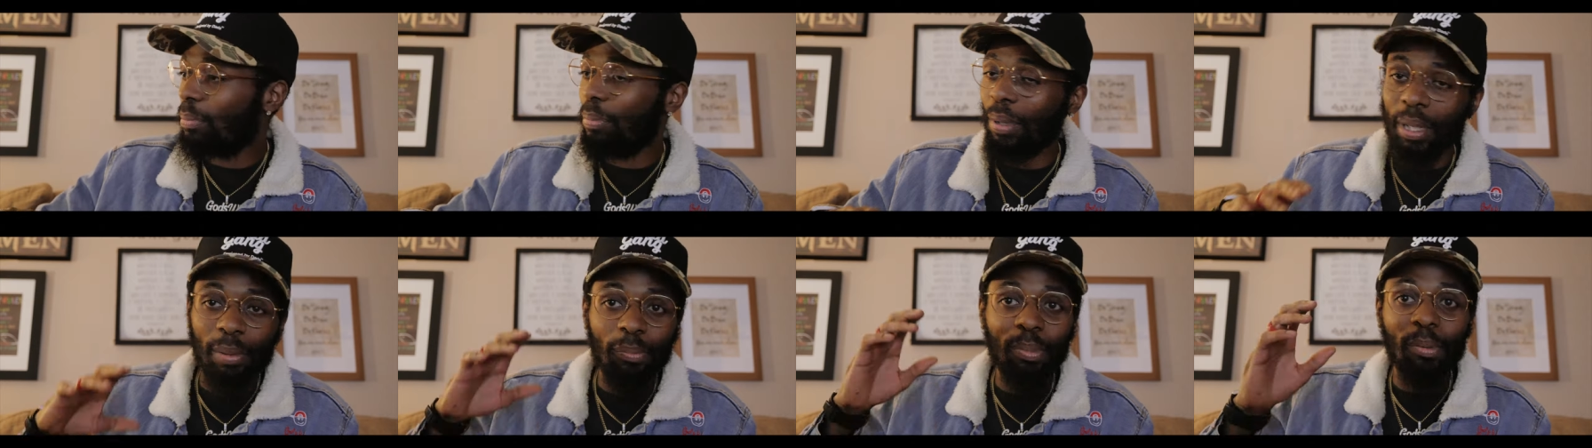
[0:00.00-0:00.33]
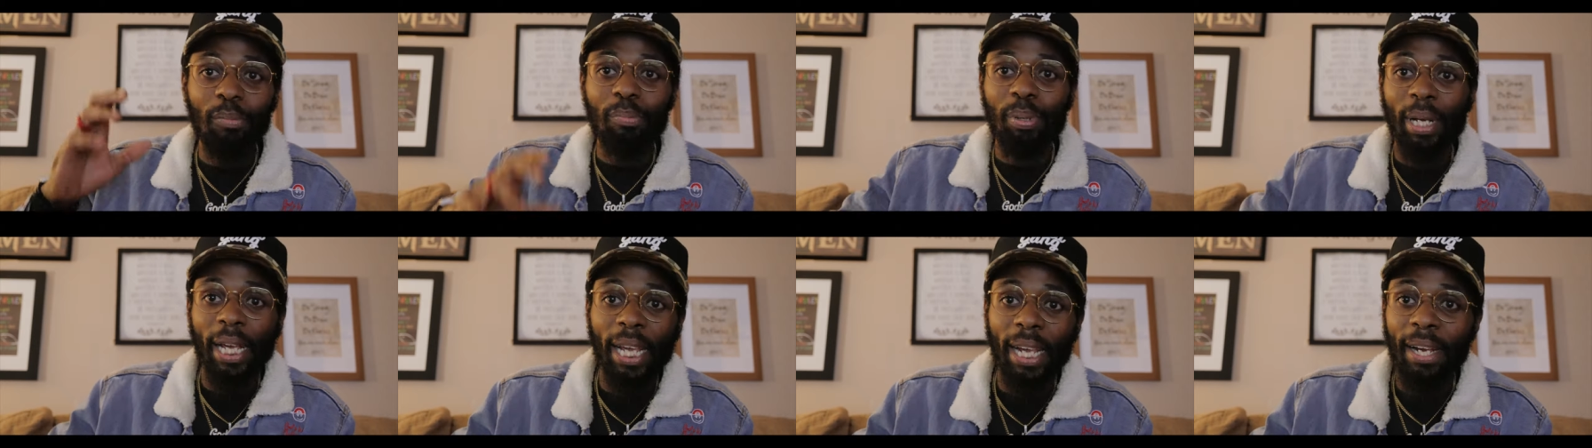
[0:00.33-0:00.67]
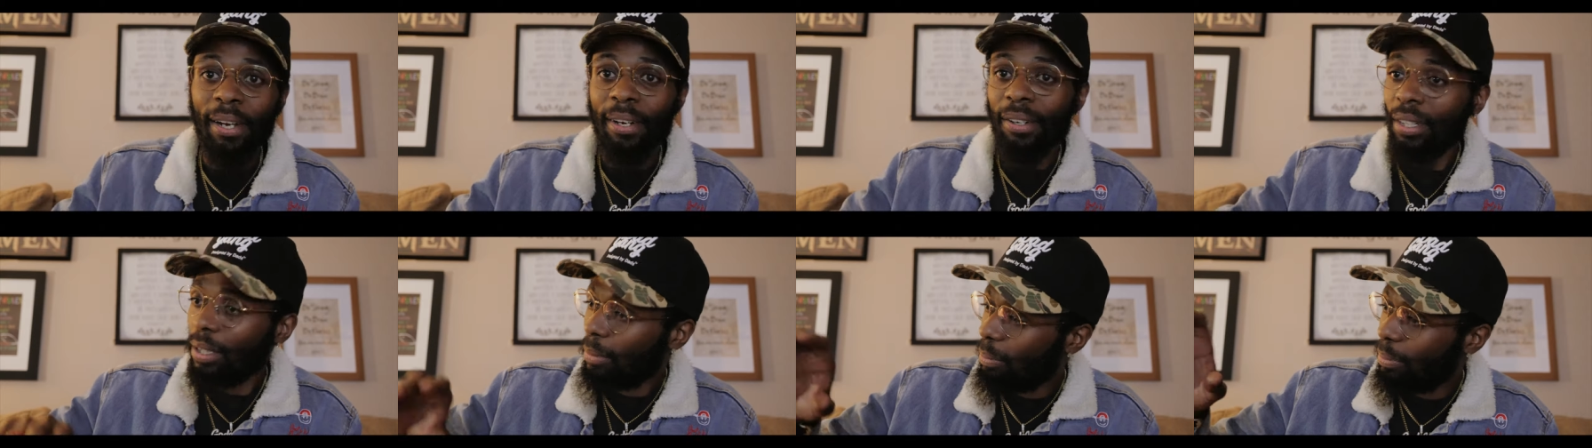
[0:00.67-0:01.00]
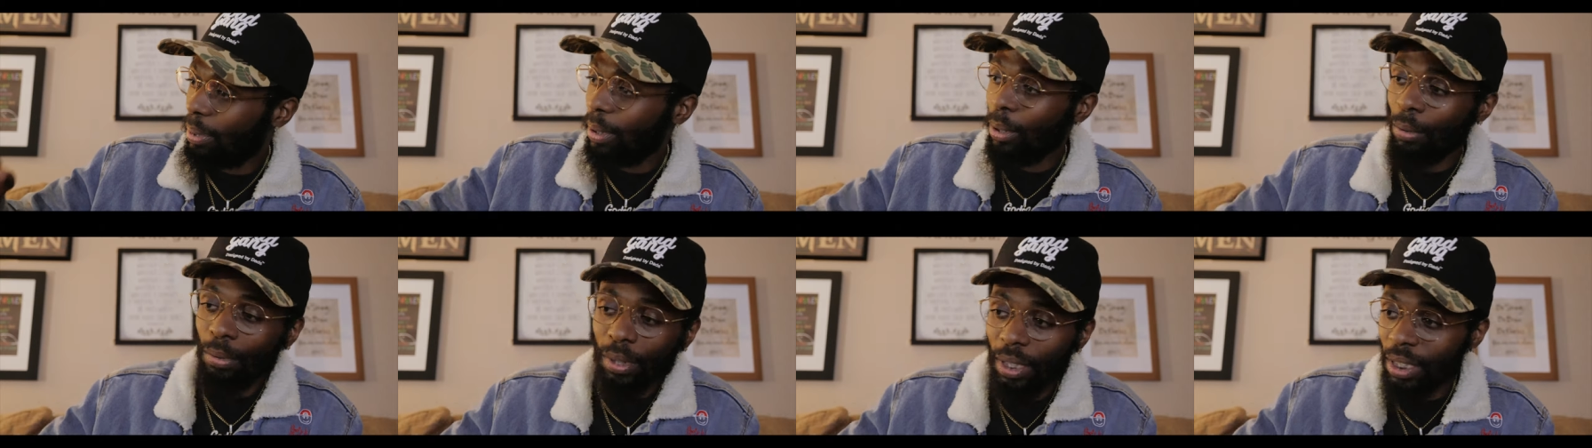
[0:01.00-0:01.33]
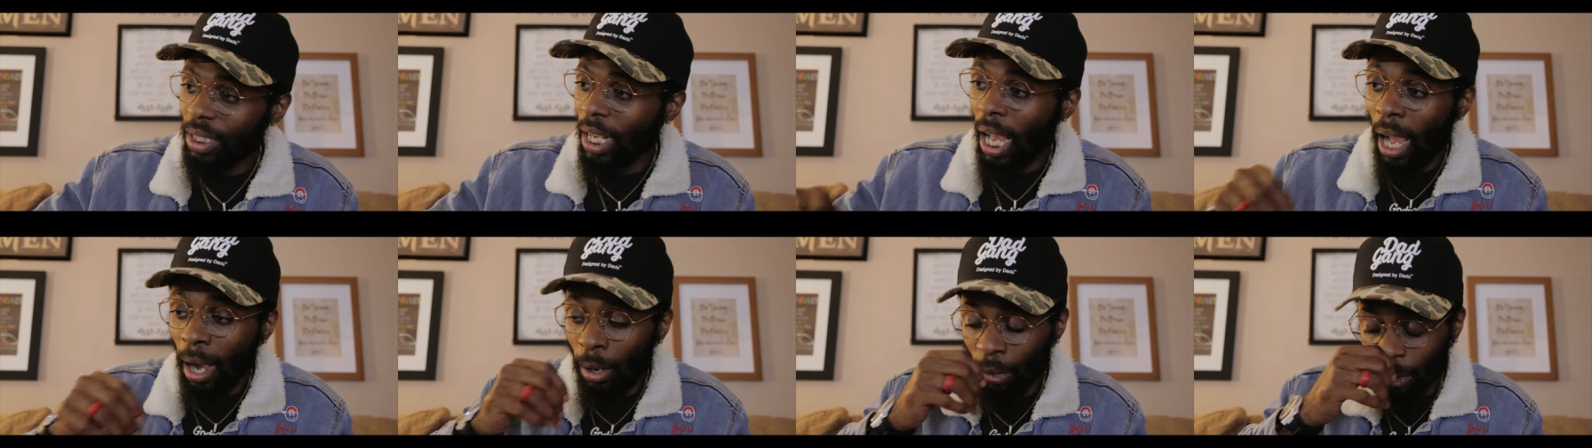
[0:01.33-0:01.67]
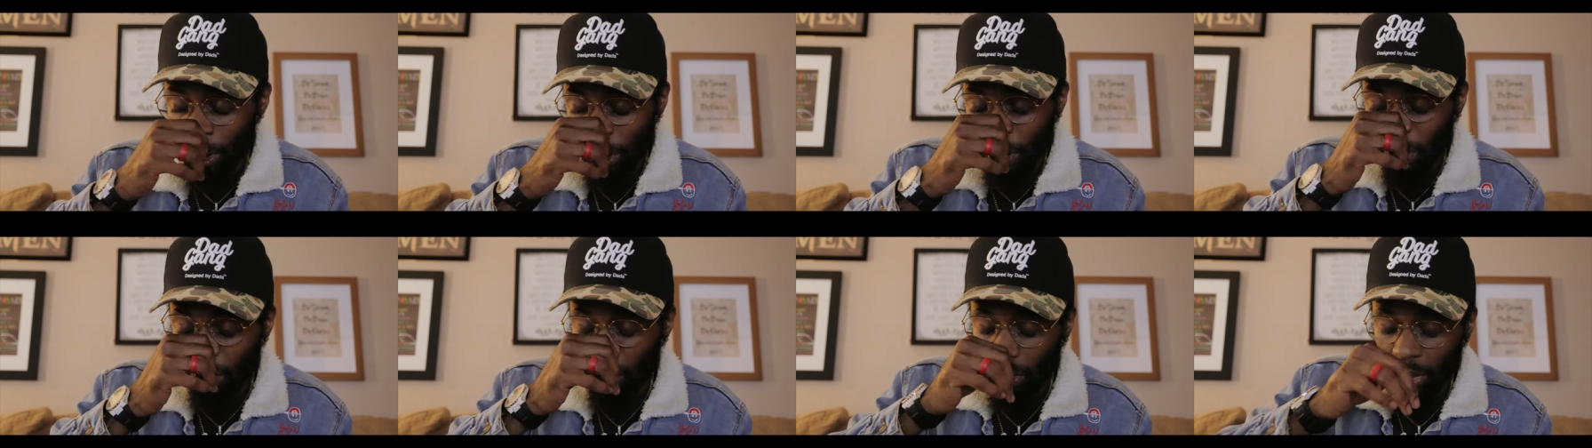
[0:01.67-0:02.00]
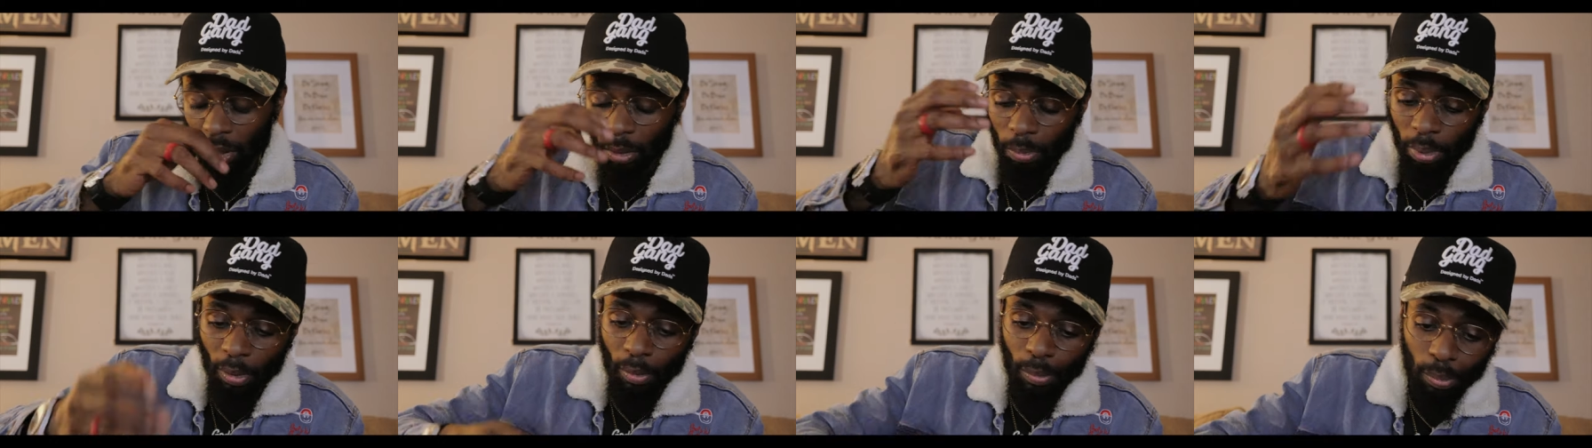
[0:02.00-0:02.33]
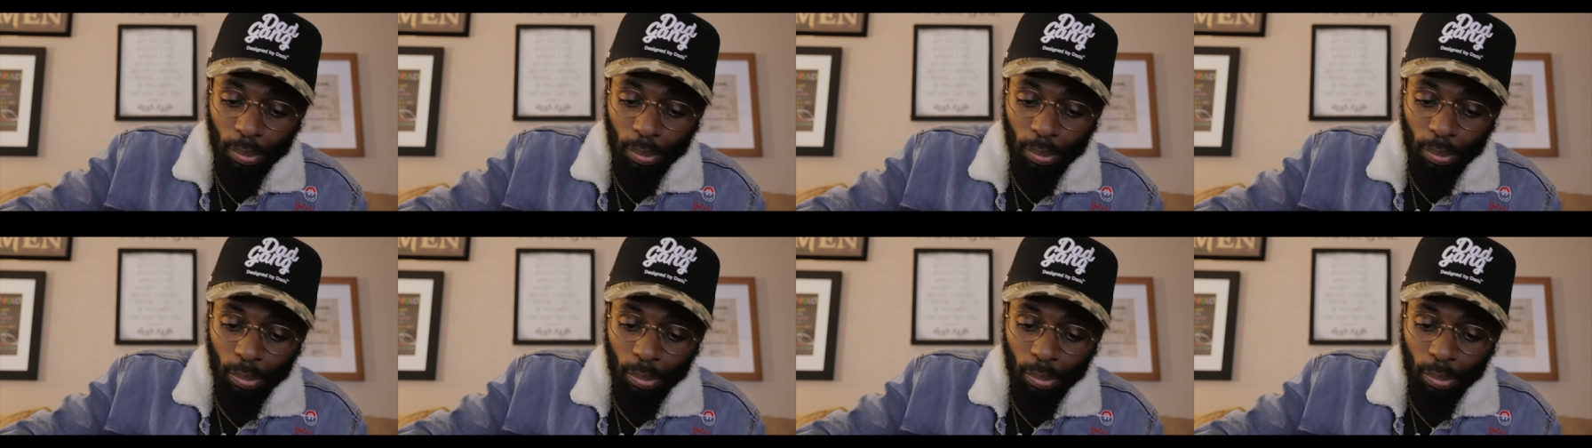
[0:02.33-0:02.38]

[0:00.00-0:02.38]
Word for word: been prepared and built this house on the